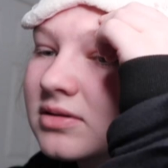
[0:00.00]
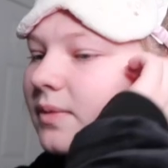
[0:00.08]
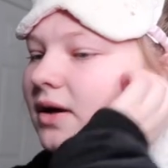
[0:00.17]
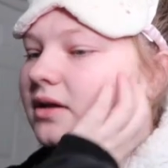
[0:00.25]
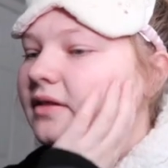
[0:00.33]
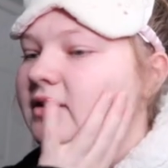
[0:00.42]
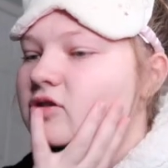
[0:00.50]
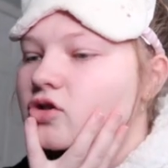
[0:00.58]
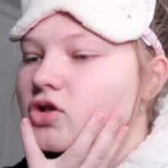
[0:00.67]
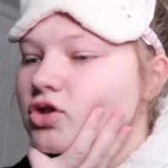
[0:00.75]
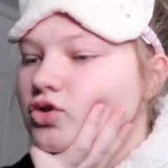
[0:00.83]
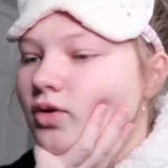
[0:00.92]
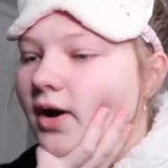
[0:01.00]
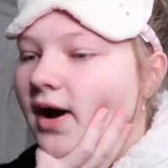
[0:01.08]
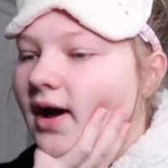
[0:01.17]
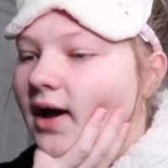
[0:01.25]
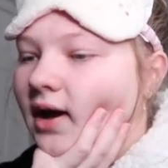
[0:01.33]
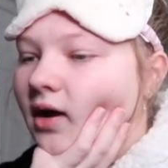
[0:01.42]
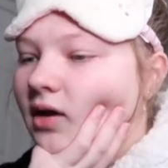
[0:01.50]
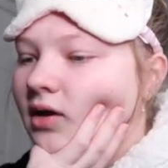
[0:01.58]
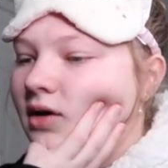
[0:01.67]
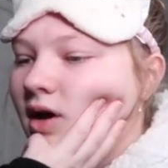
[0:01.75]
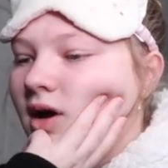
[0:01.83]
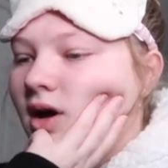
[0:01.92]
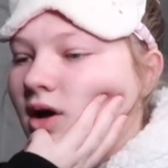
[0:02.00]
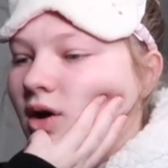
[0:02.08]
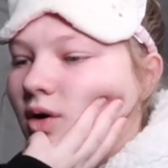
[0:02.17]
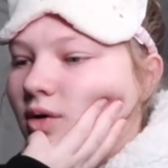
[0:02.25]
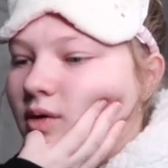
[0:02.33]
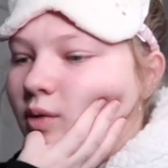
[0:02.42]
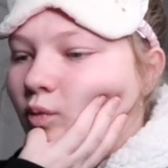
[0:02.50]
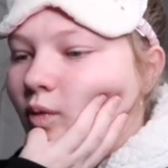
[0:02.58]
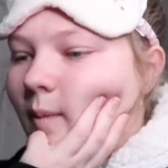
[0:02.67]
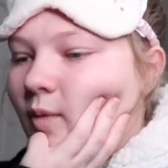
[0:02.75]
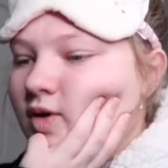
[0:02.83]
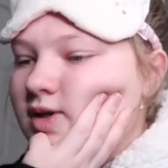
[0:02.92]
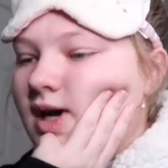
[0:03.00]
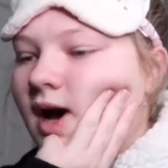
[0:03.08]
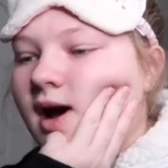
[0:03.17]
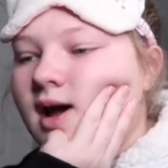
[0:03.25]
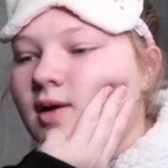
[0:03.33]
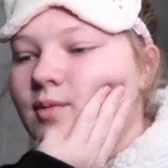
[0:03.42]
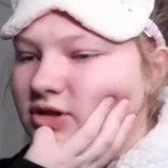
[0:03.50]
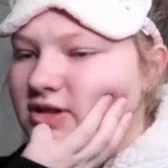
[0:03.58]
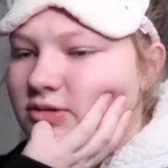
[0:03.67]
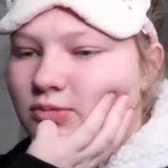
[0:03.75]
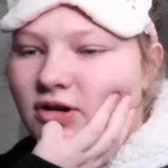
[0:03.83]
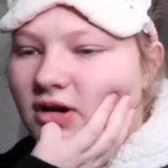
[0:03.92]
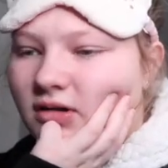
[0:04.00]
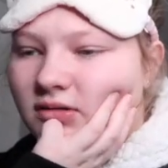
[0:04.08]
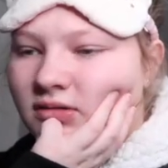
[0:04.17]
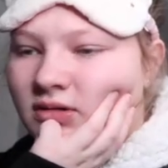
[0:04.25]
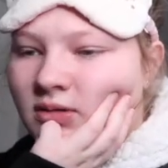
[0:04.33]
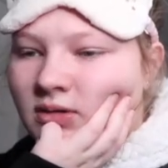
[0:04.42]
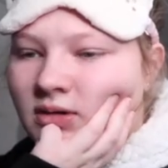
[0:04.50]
but let's just try one more time. Where's this one gone?